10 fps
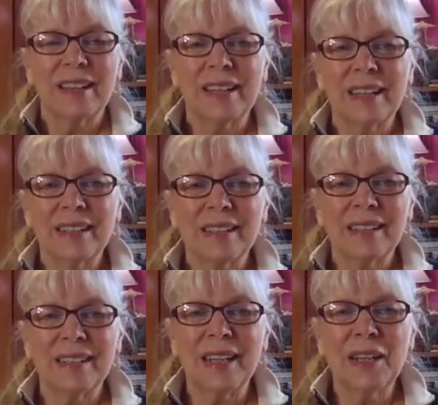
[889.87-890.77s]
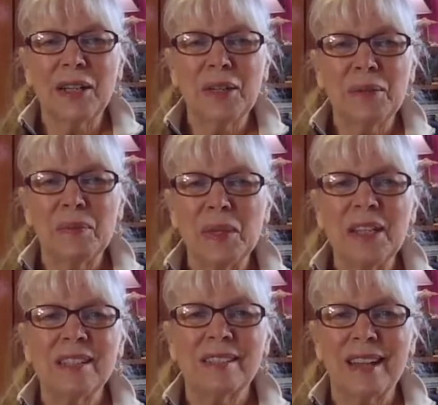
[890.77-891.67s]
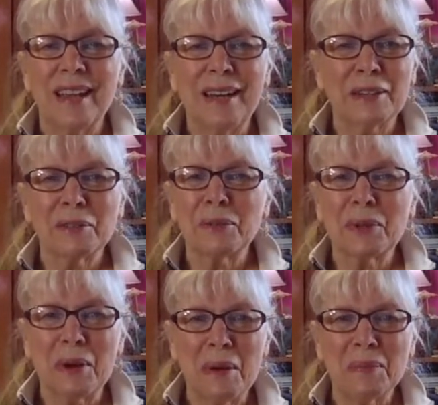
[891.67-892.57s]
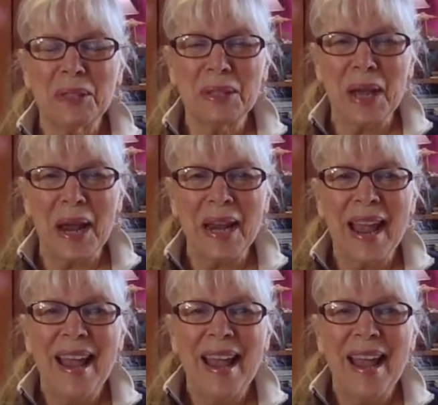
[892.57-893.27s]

that said, sending you peace and extra calm today.